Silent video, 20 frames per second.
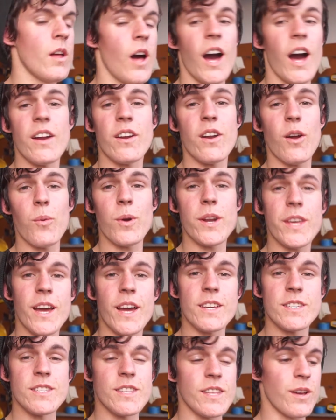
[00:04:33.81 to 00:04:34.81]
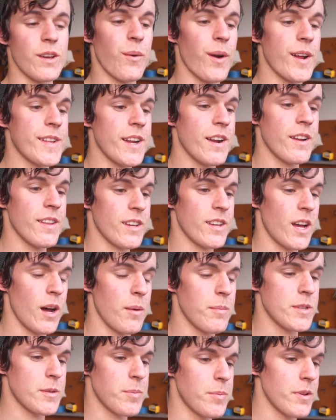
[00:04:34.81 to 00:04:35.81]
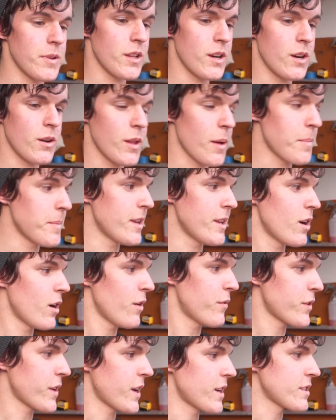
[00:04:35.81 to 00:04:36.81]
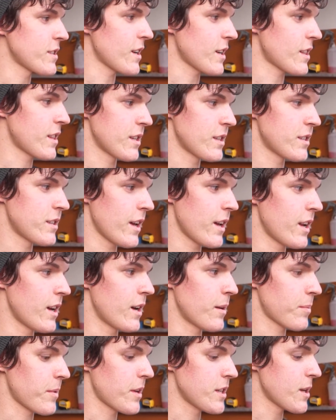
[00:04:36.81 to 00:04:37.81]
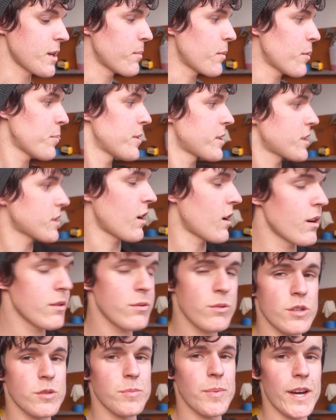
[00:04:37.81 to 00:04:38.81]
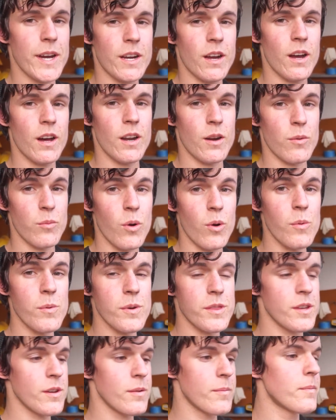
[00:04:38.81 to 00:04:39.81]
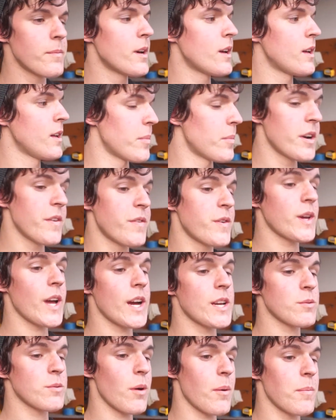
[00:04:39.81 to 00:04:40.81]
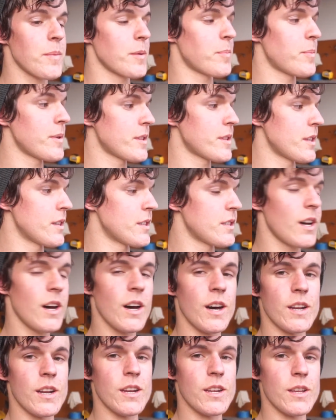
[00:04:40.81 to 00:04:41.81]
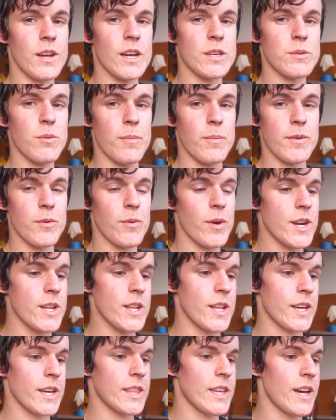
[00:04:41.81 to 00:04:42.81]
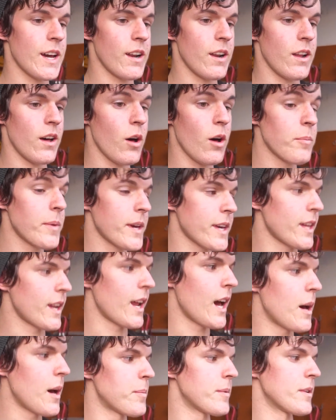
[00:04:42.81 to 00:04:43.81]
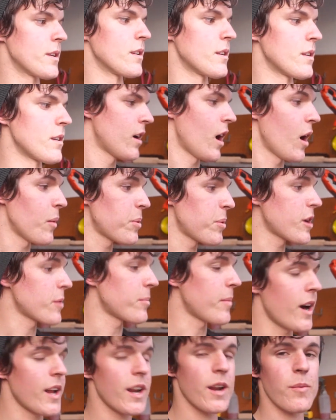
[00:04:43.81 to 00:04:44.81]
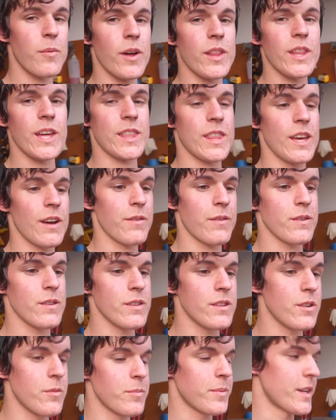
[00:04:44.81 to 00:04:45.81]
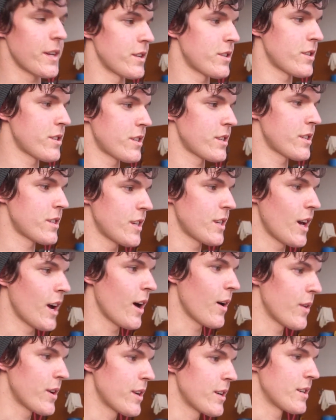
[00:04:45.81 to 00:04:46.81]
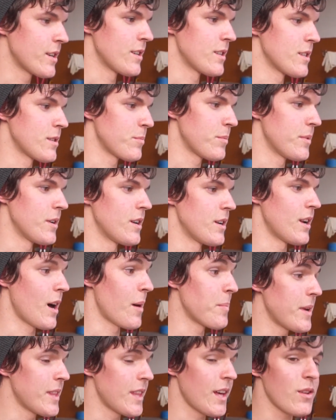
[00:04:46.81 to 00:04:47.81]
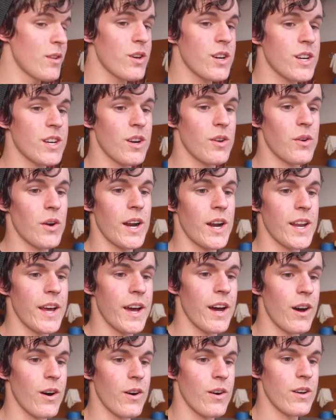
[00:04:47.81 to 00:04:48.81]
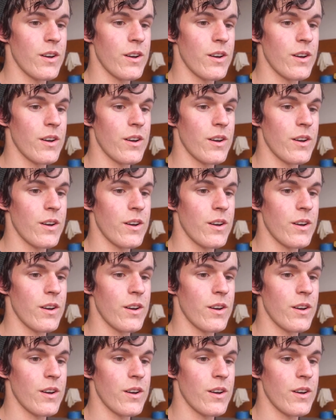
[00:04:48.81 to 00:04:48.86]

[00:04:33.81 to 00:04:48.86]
I don't know, what do you guys think? Write down in the comments below, let me know if you guys like this setup, because I'm going to put the contours back on and roll with them. But if you guys want me to put these on and you guys want me to run it like that, I'll make it happen. I'll put them on and run like that for a little bit, just to see how it is. But, I mean, they look good right now.